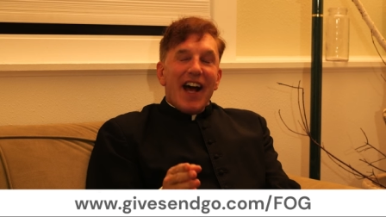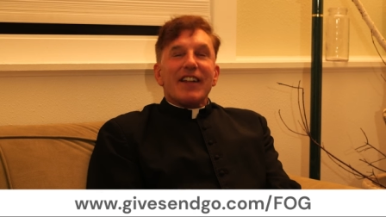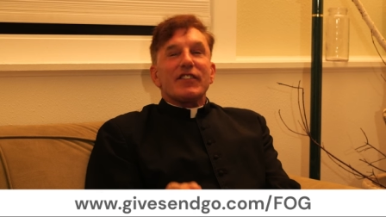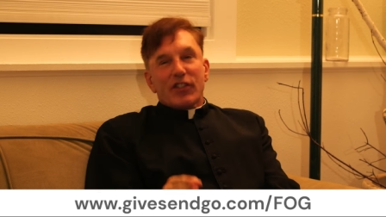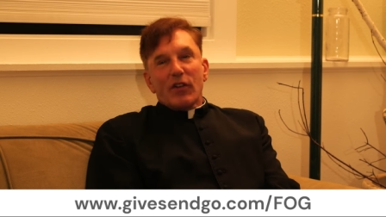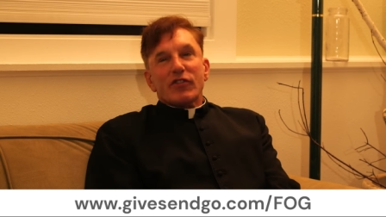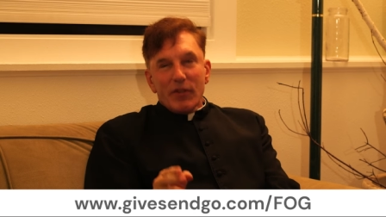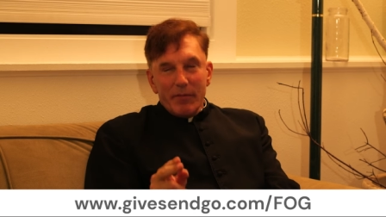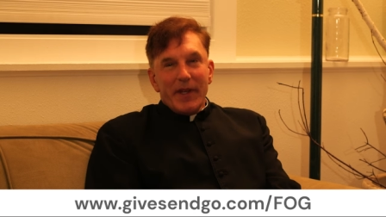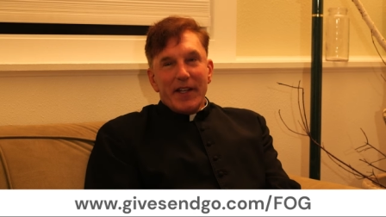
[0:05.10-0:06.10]
on
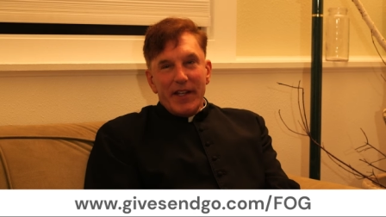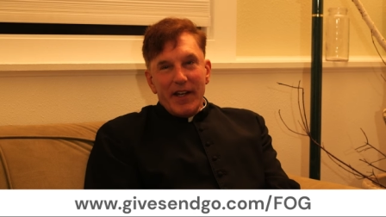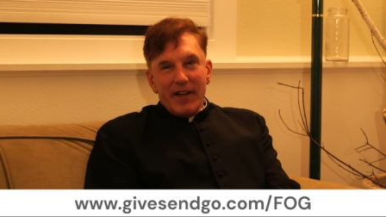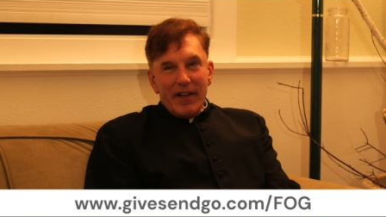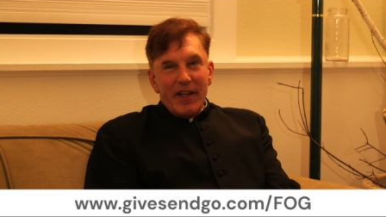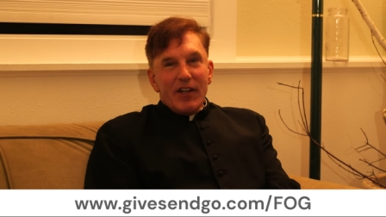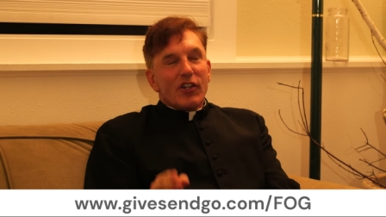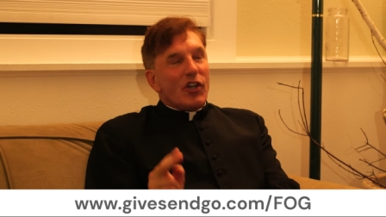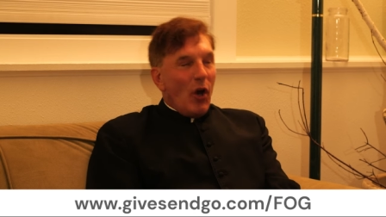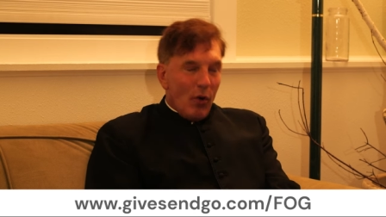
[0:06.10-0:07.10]
social media,
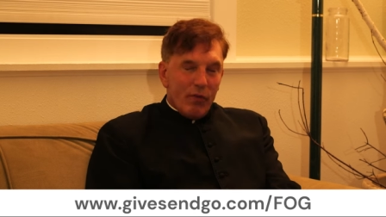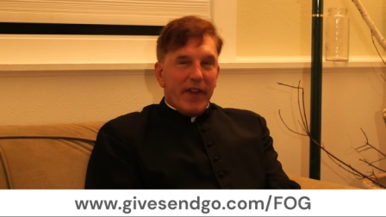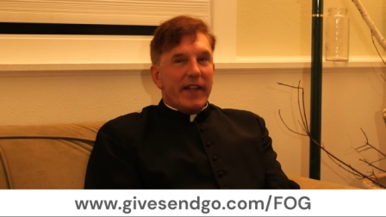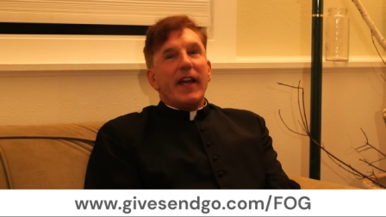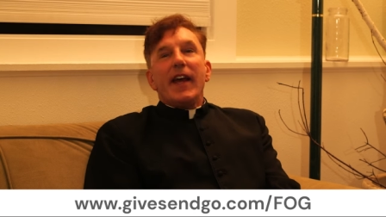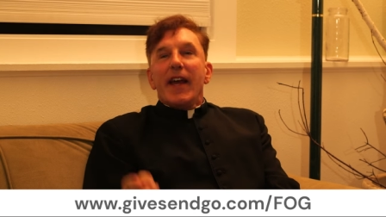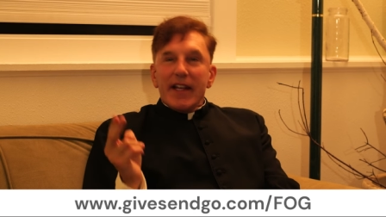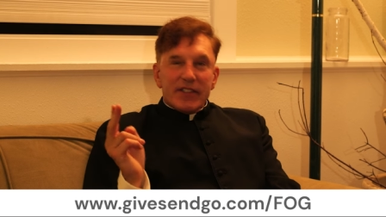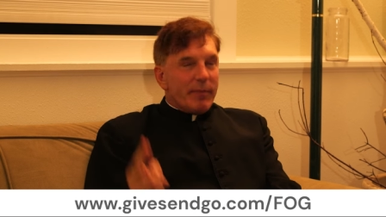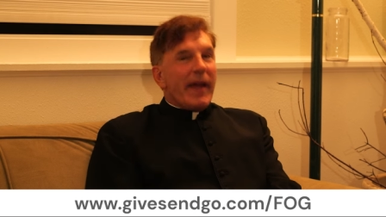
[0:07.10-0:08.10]
COVID
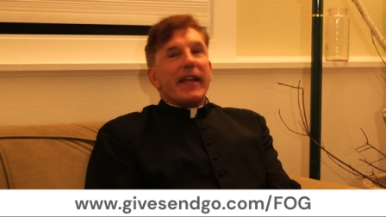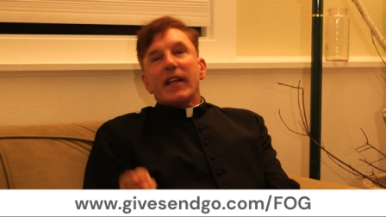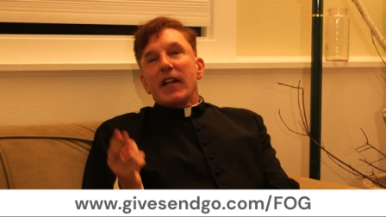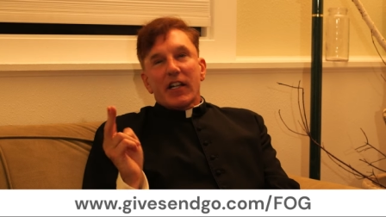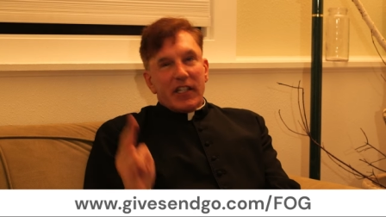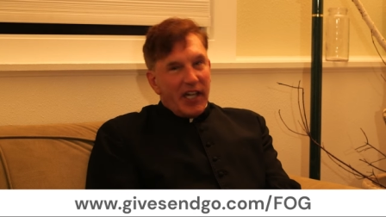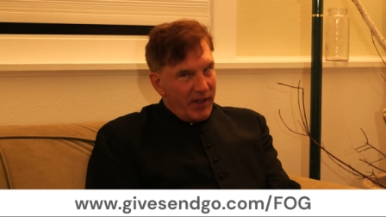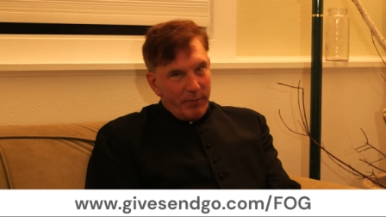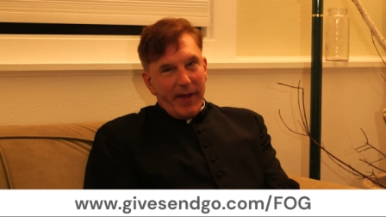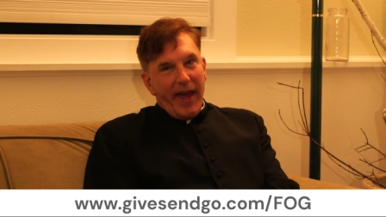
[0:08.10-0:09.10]
is making a
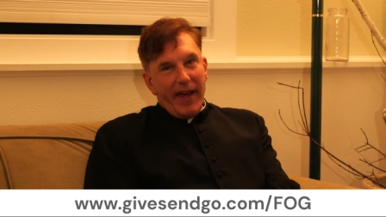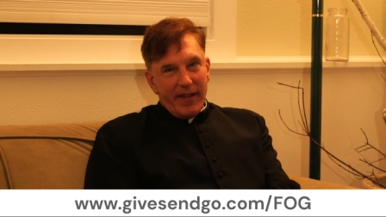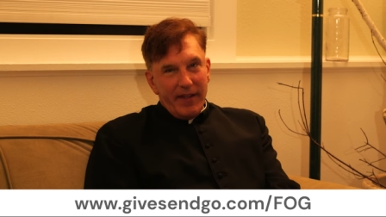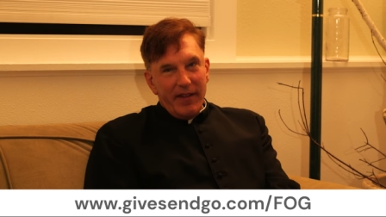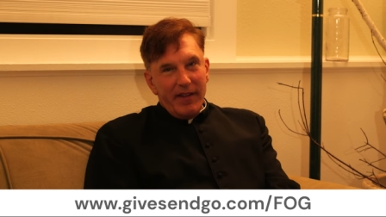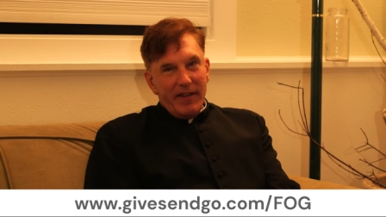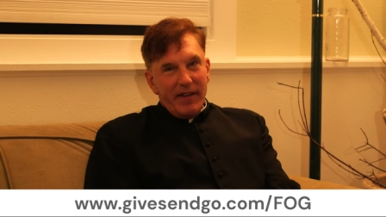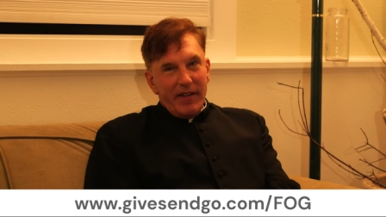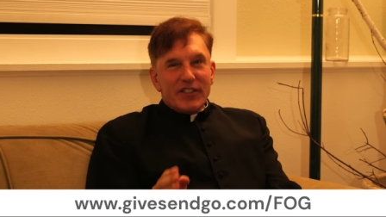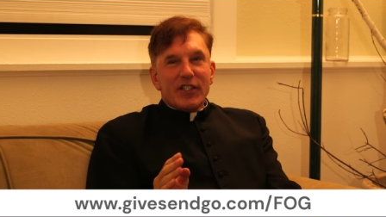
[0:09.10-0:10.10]
comeback.
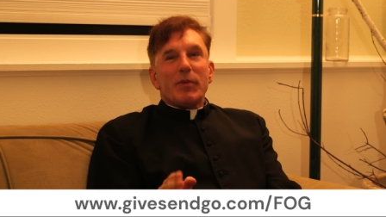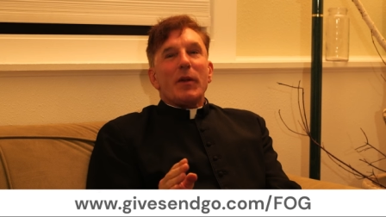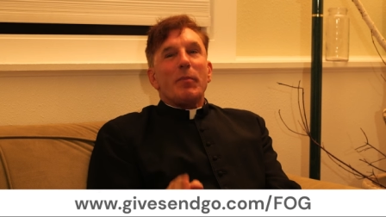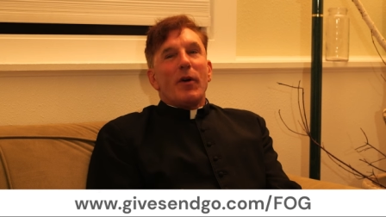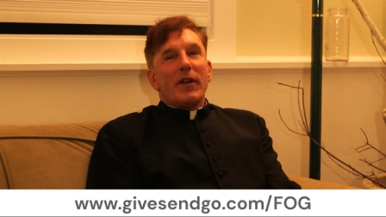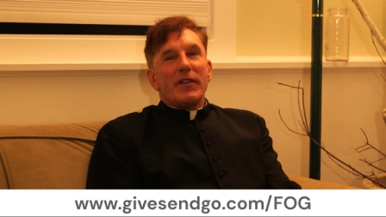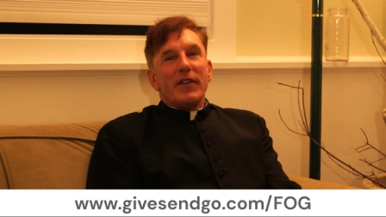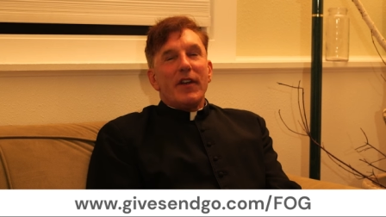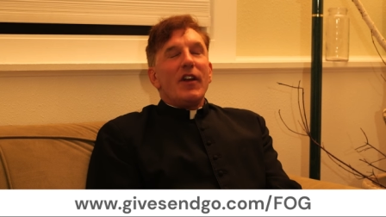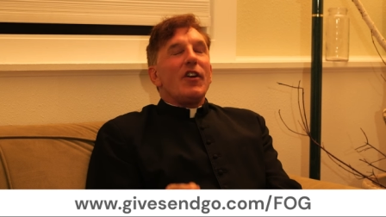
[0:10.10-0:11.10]
Simply put,
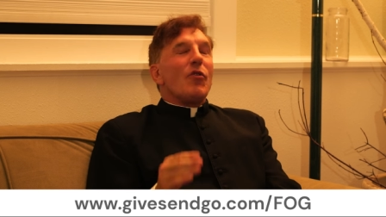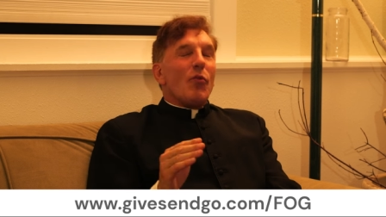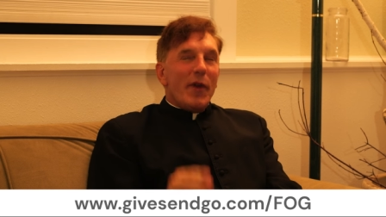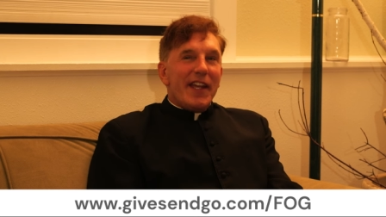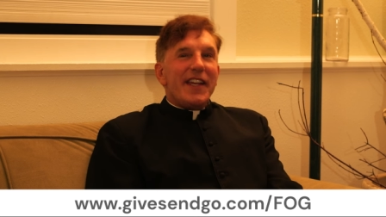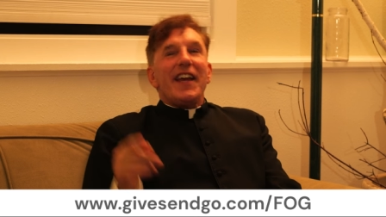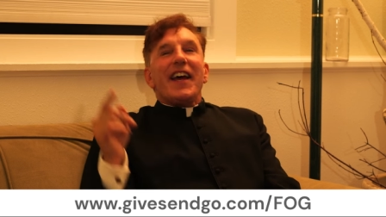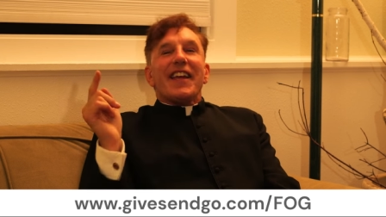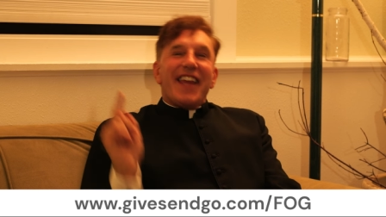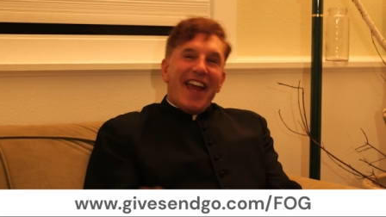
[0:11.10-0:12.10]
we
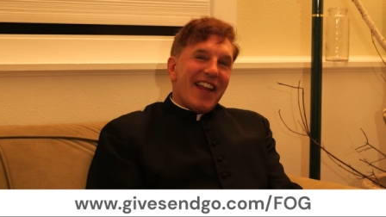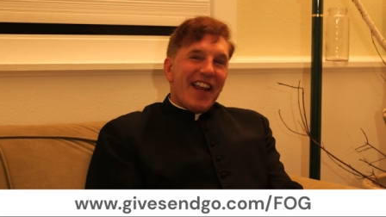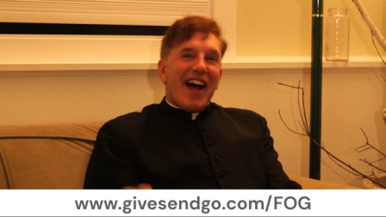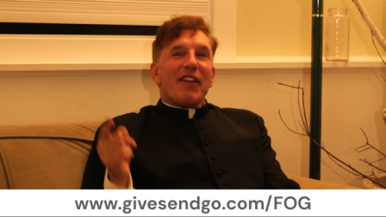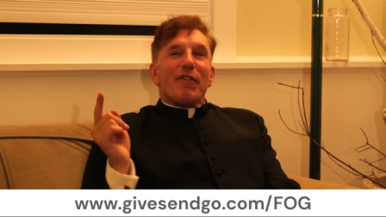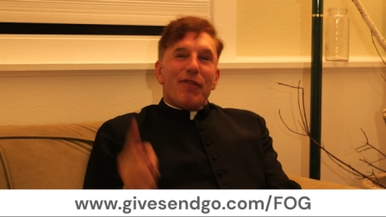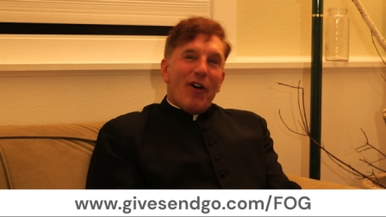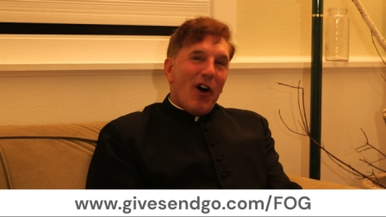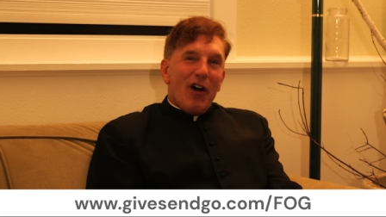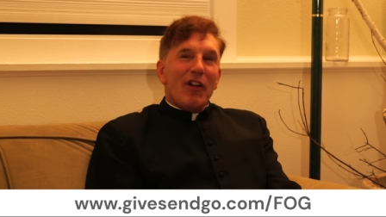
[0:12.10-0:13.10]
cannot
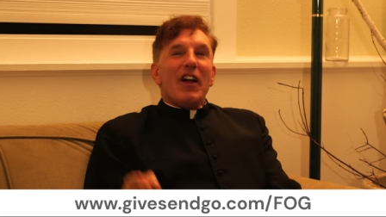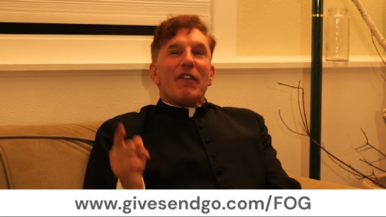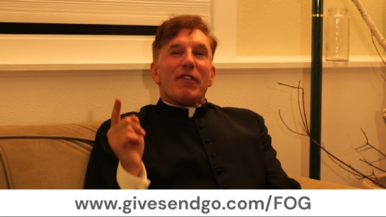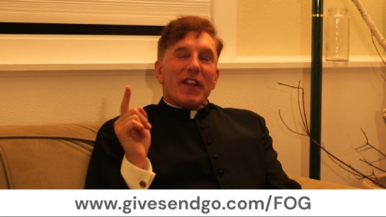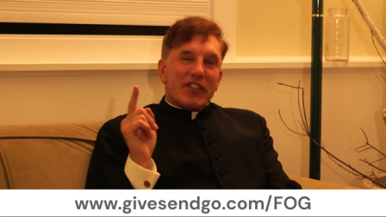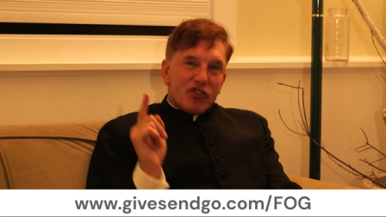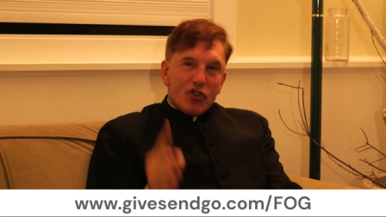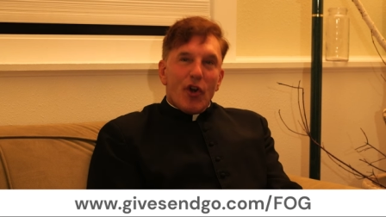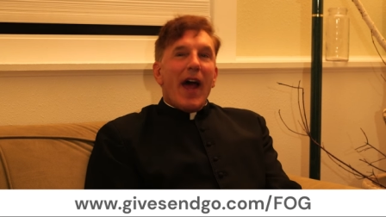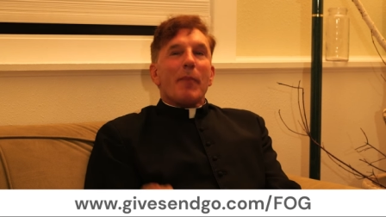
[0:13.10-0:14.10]
fall for this
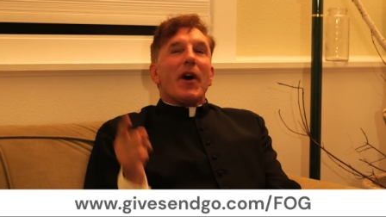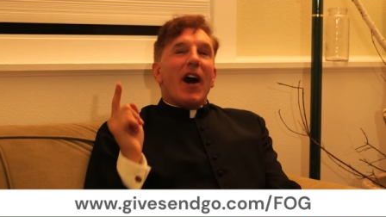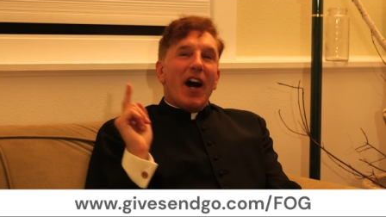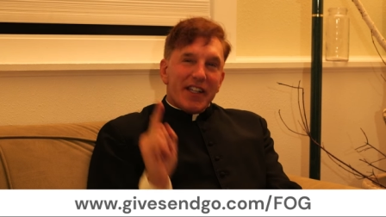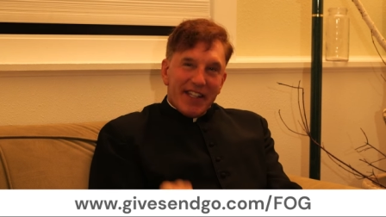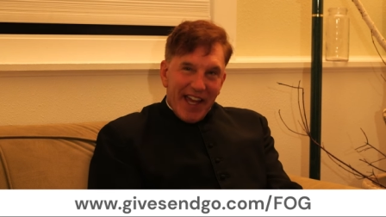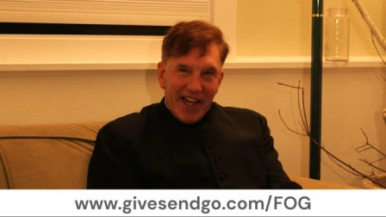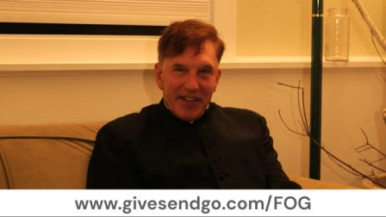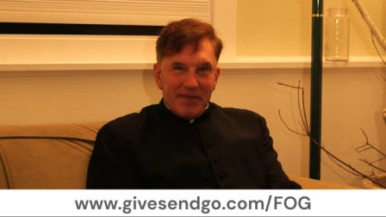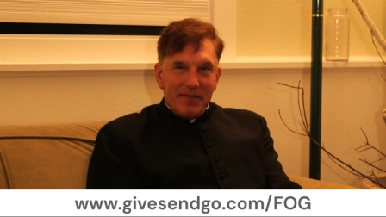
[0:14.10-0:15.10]
trap
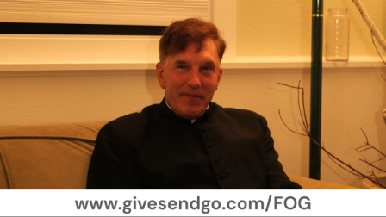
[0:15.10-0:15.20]
again.